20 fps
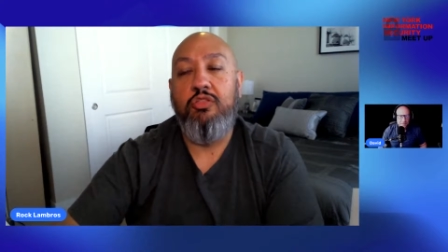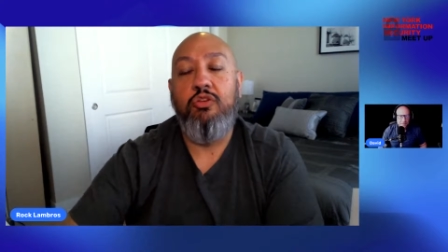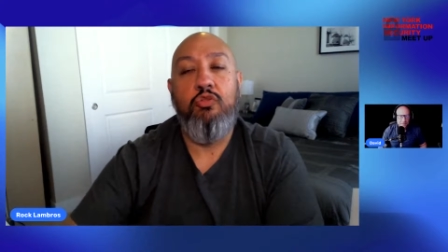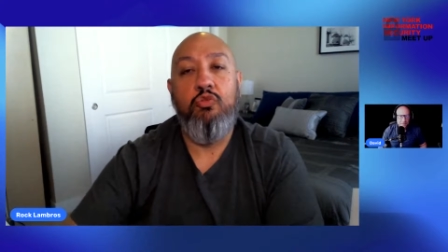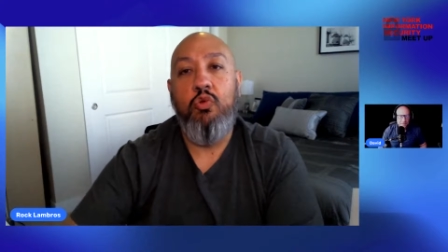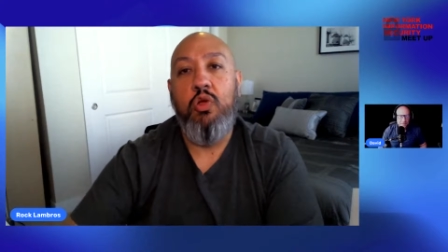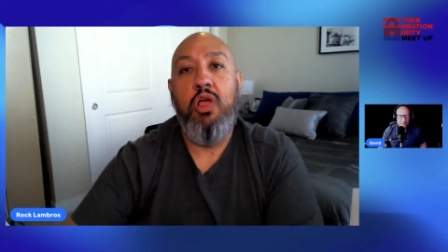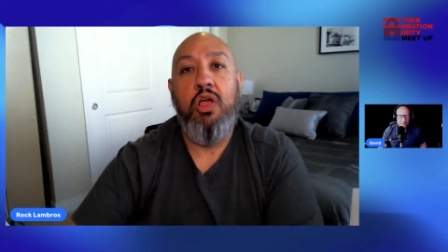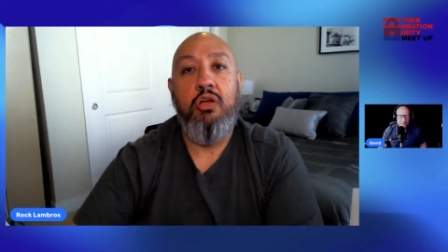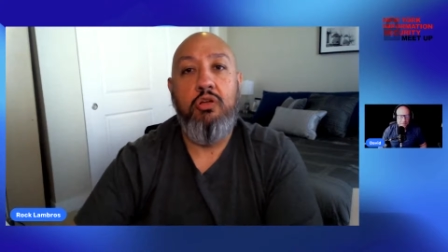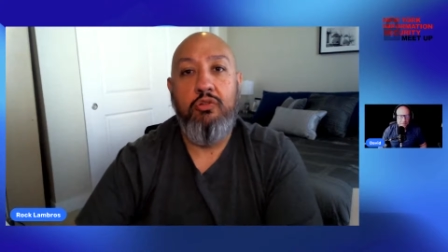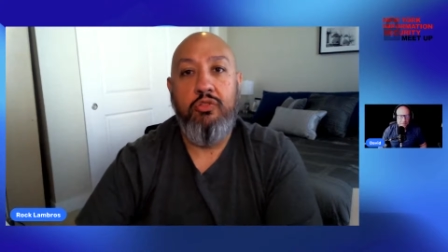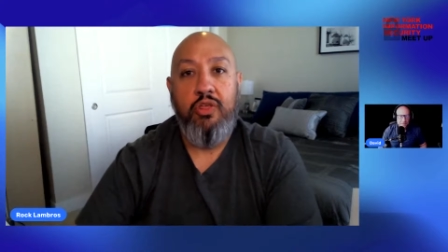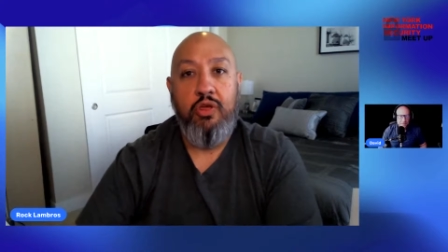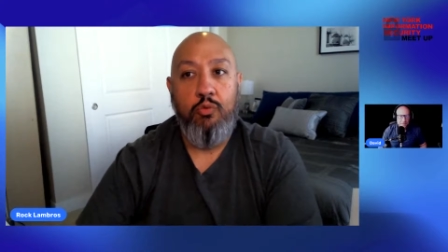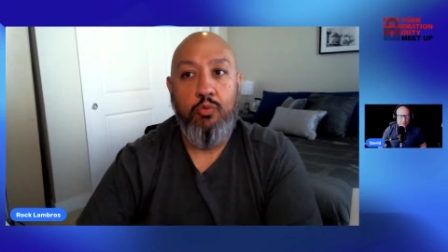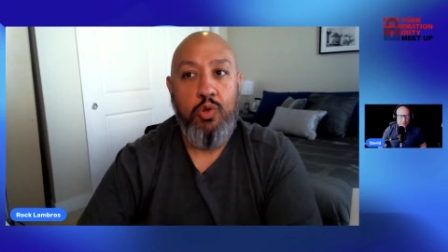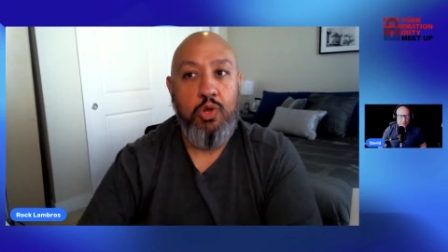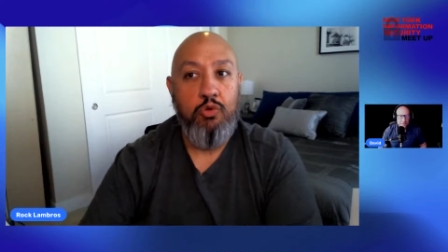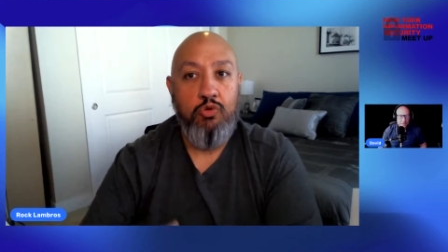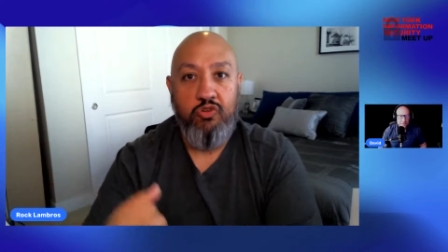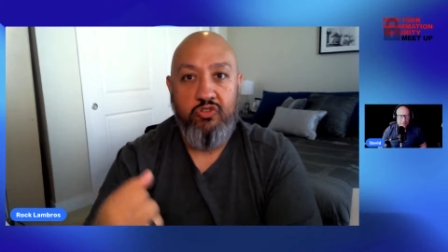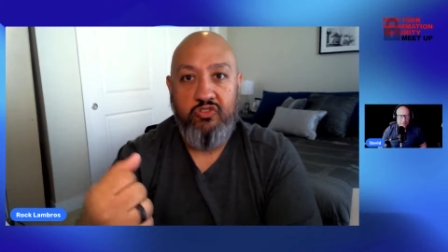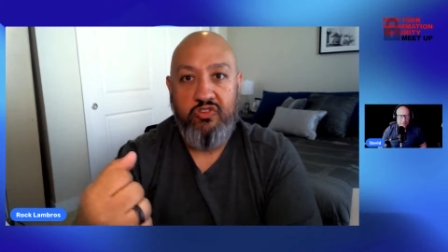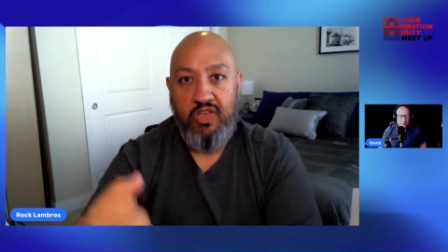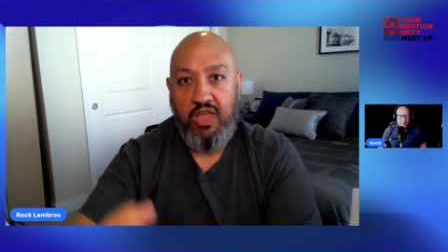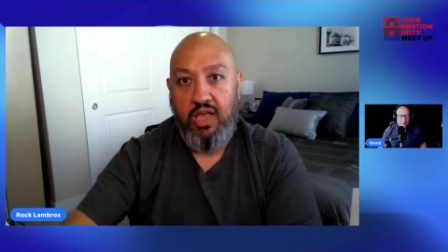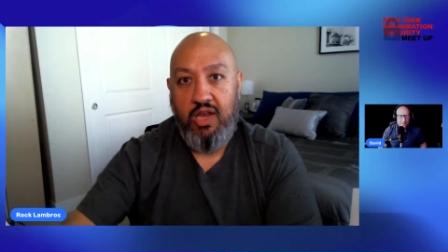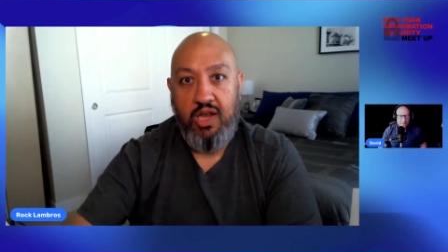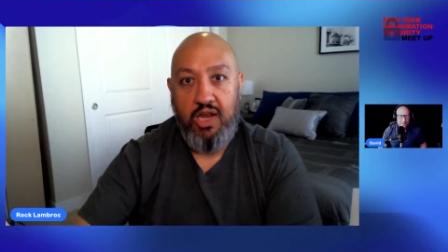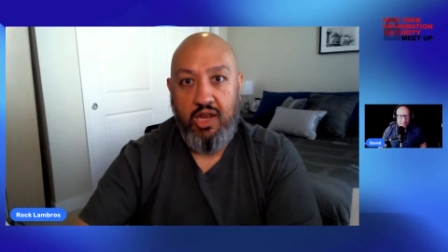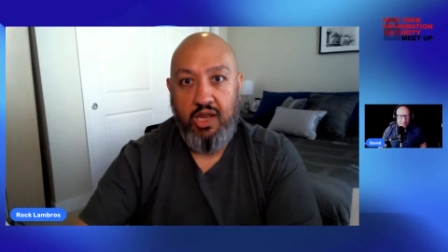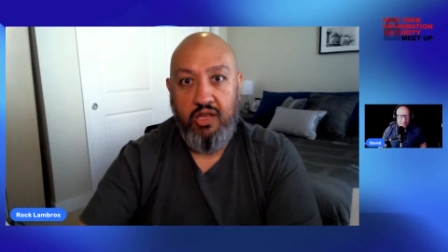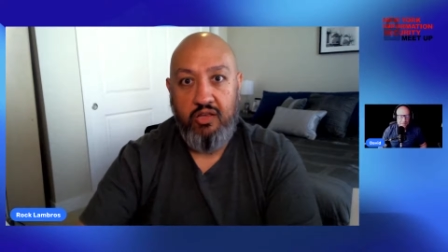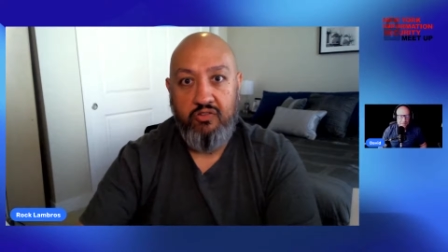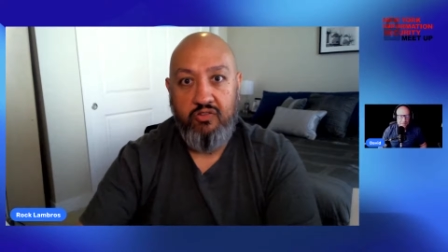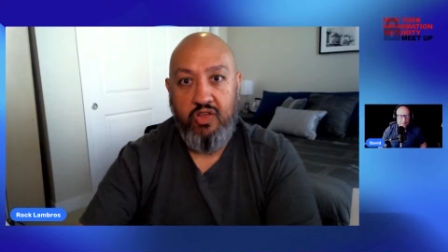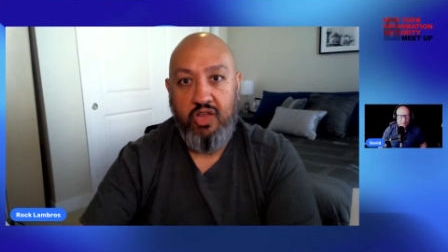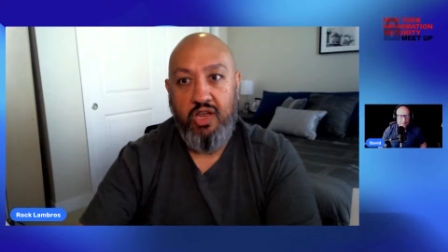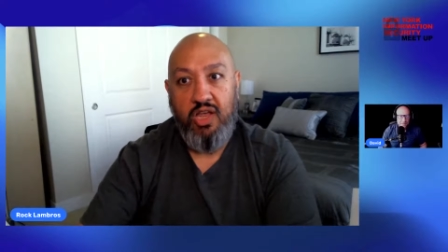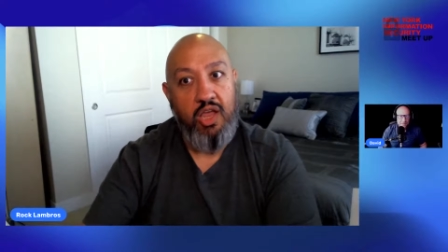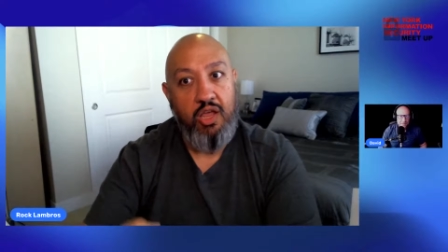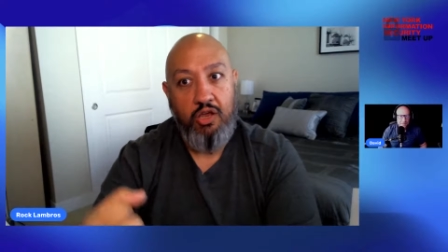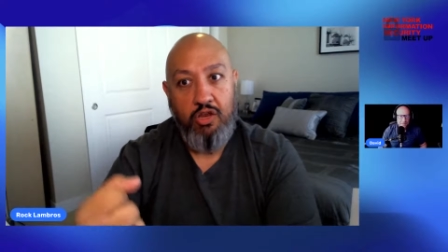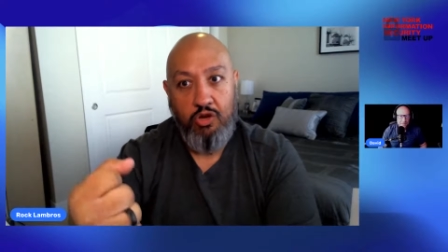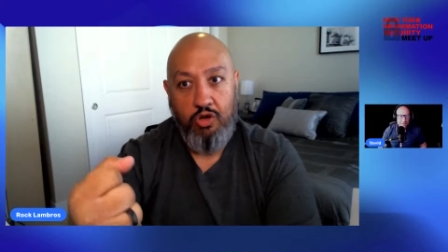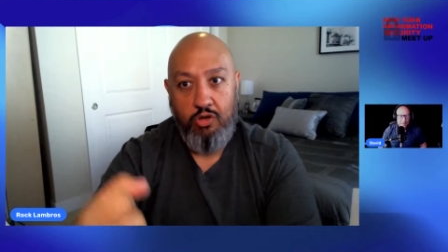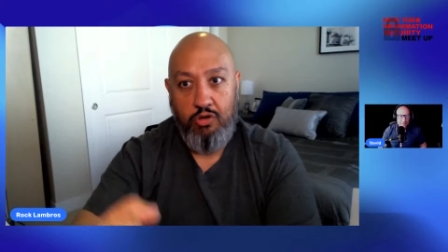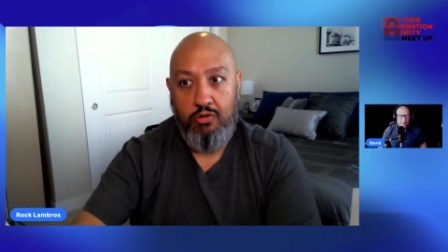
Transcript: the ground that we were setting, saying, hey,